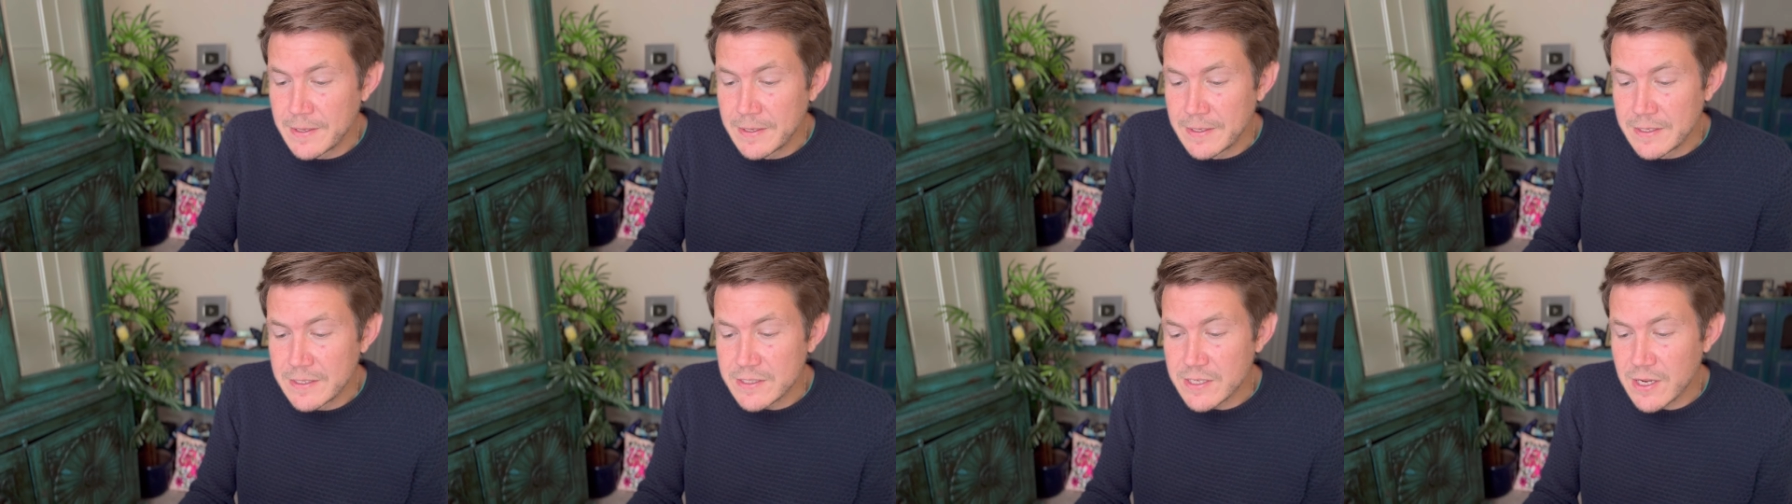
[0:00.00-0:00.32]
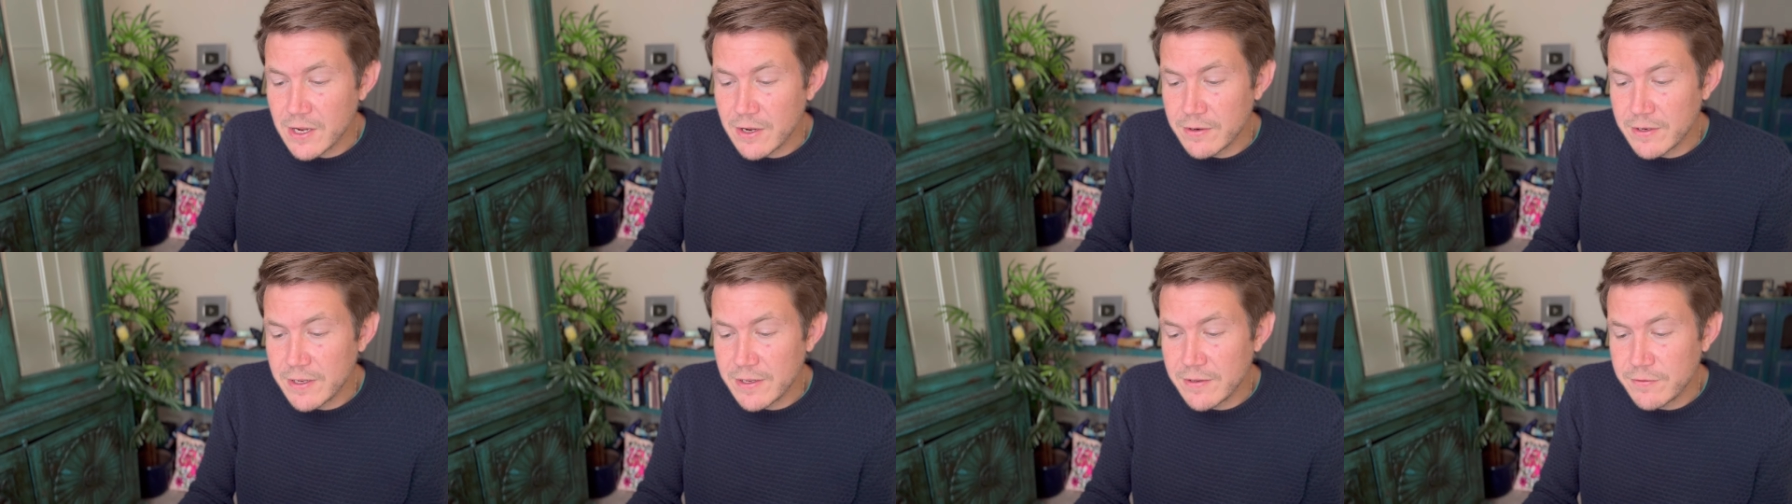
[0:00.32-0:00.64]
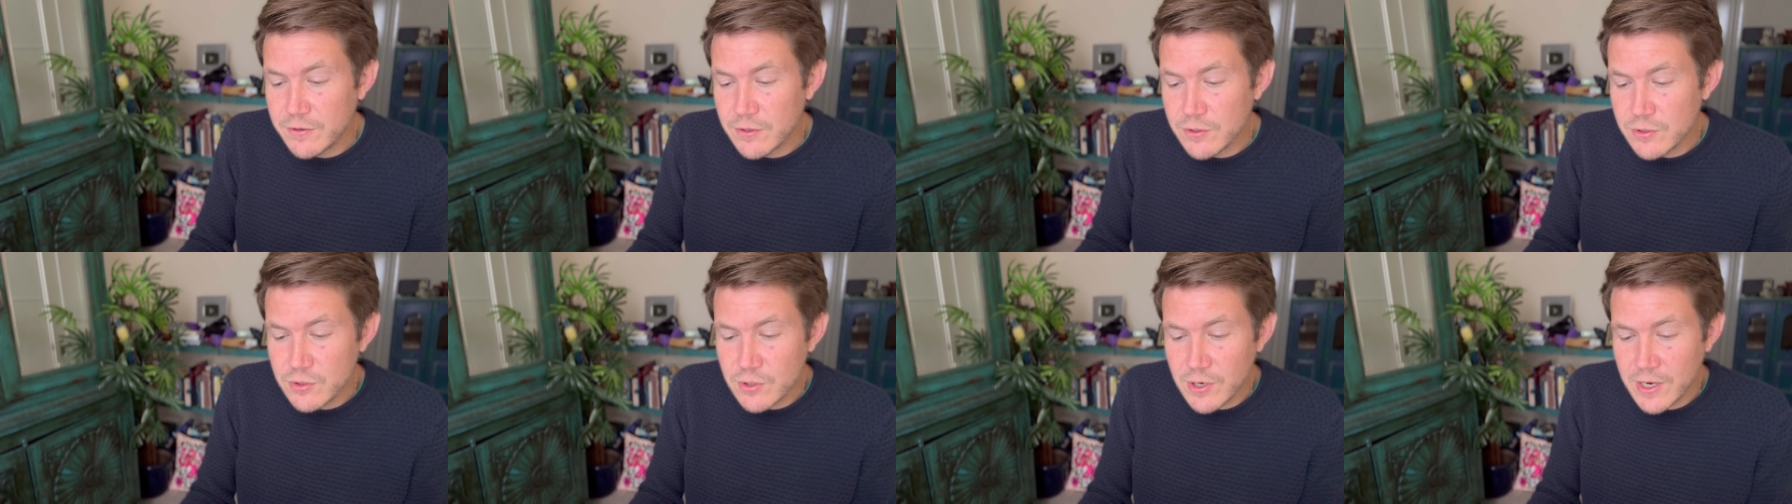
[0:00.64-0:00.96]
So if
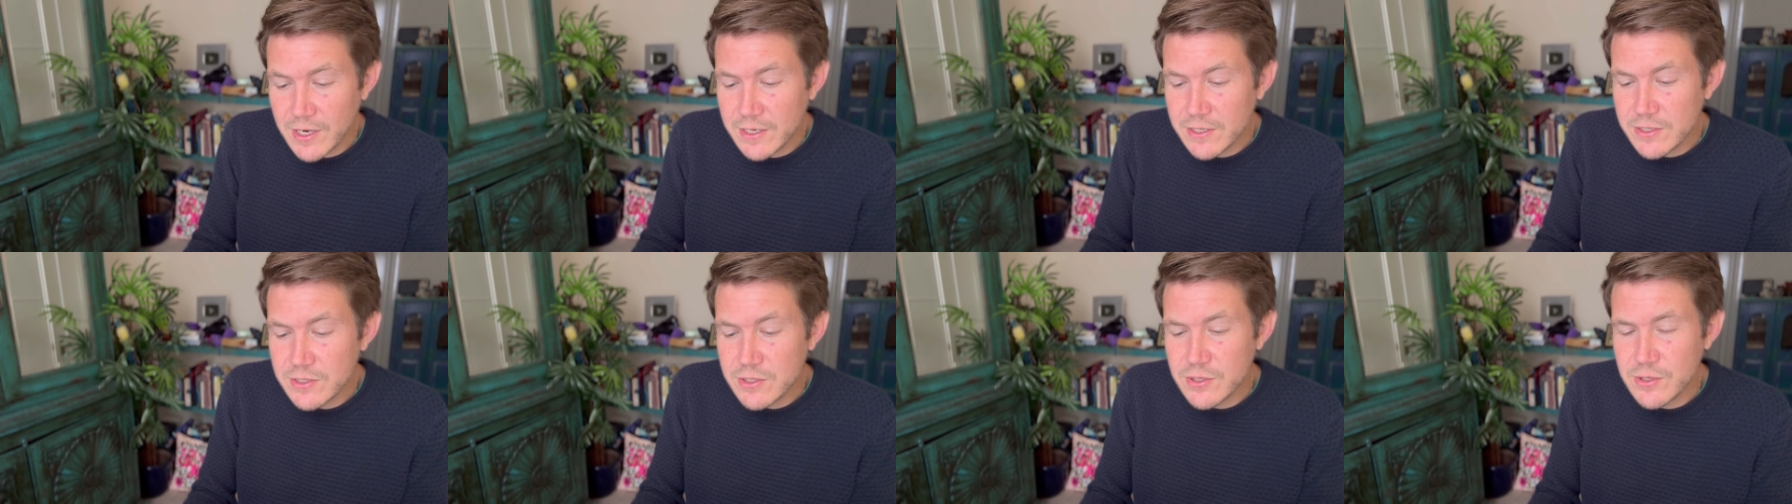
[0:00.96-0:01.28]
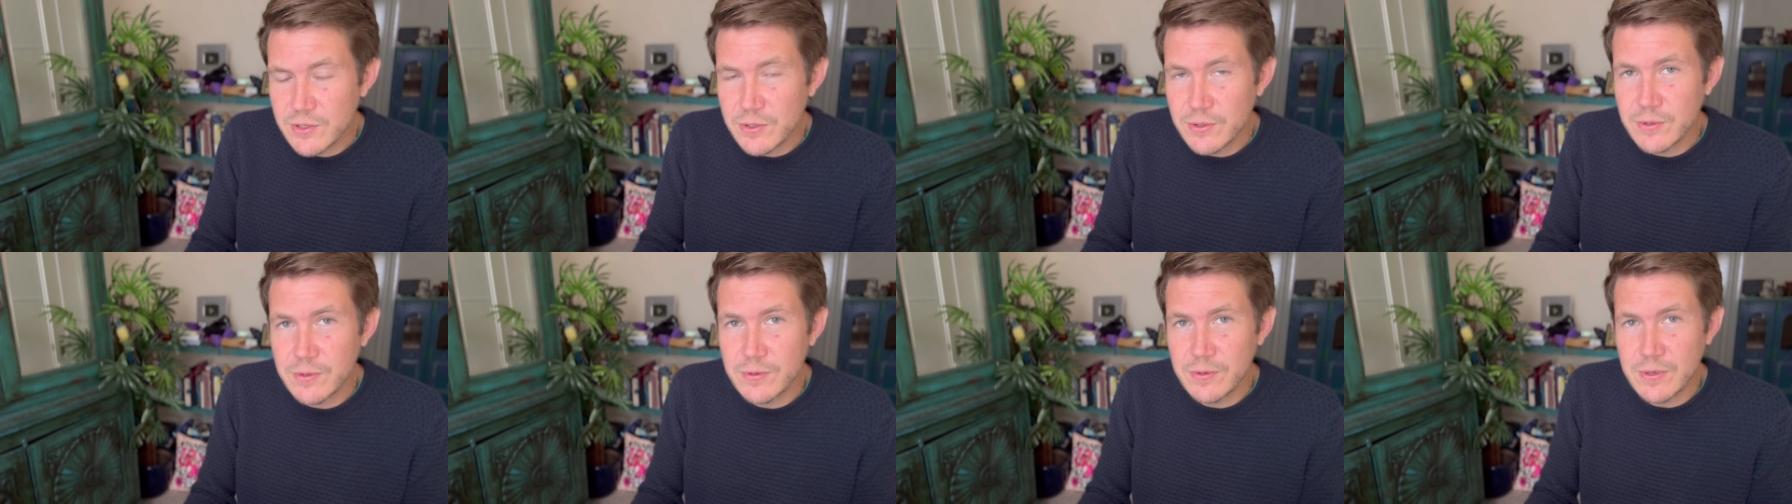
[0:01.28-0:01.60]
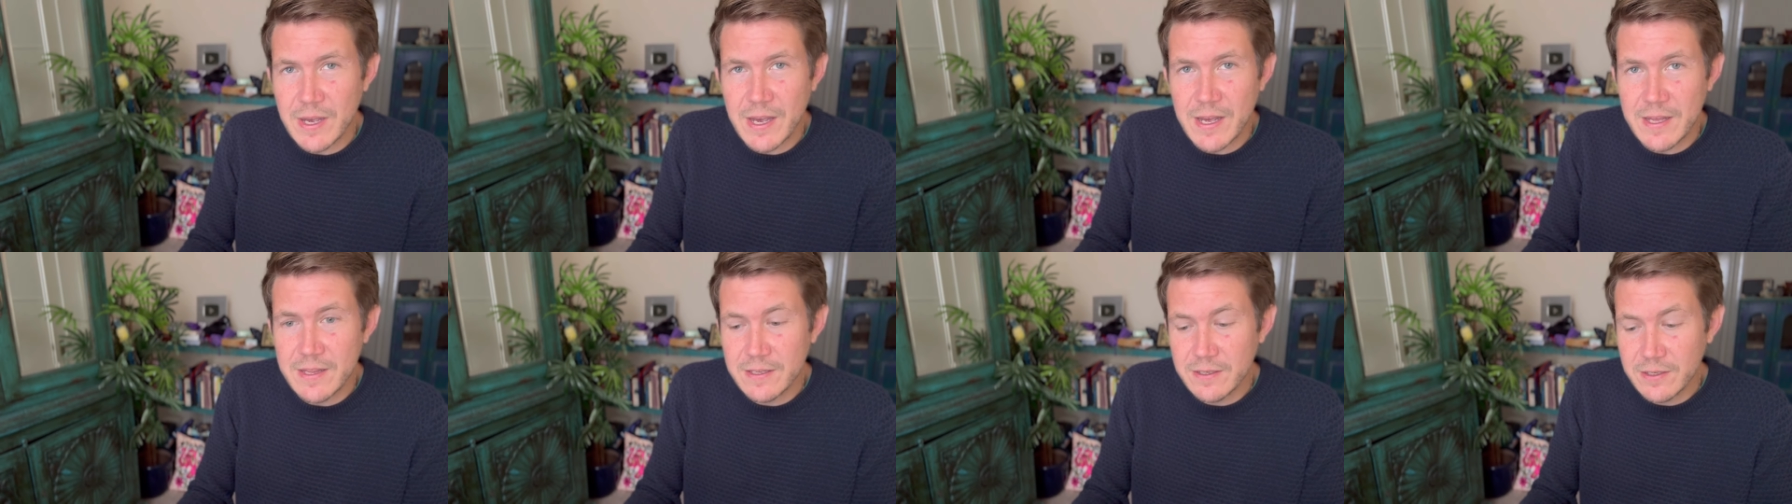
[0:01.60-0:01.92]
you're trying to
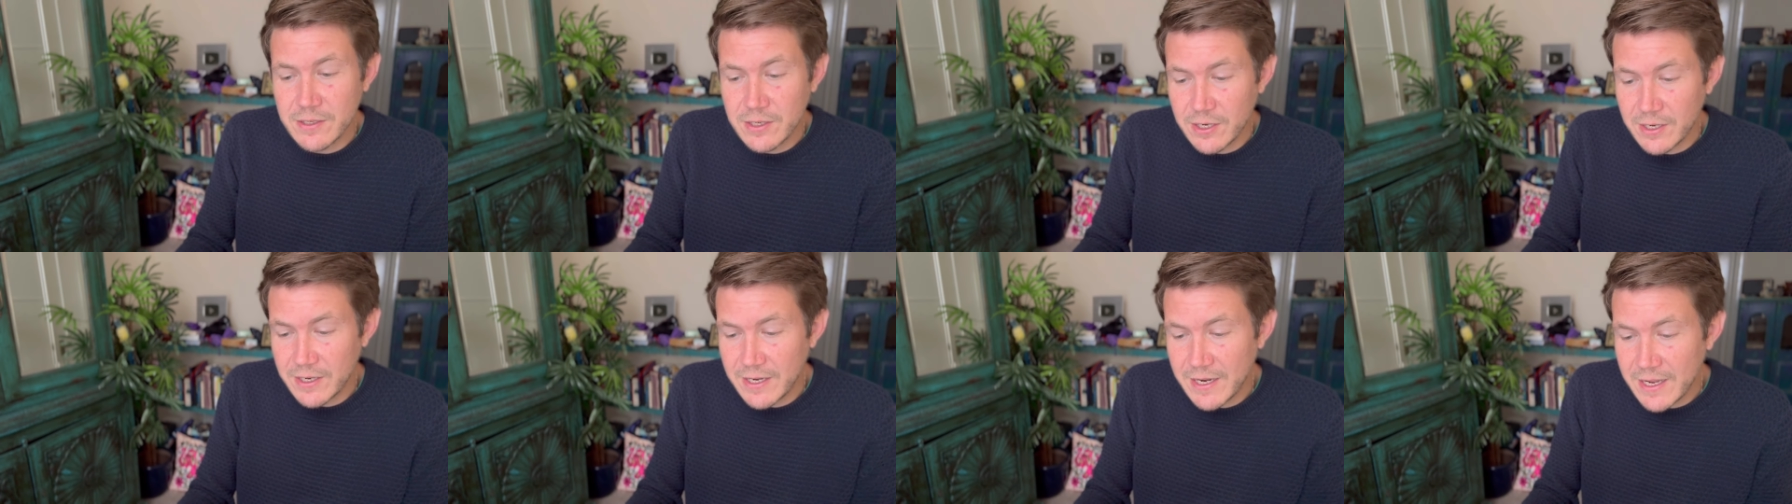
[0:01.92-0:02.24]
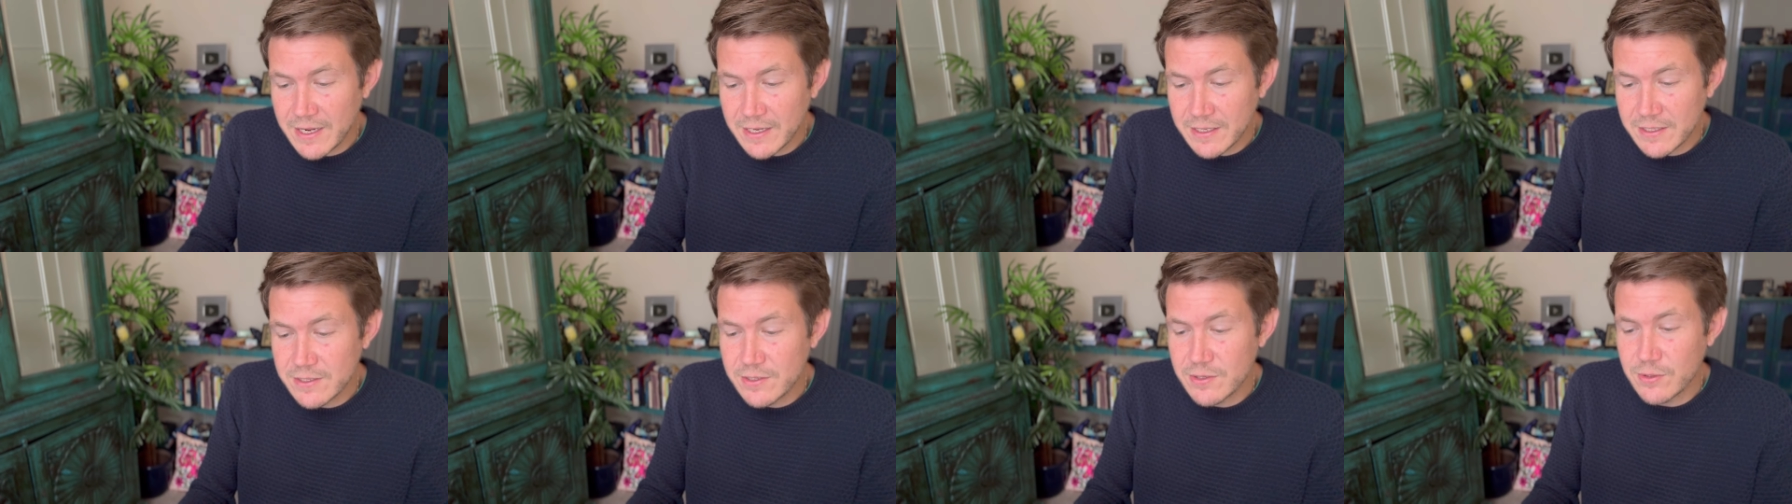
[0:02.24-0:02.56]
either connect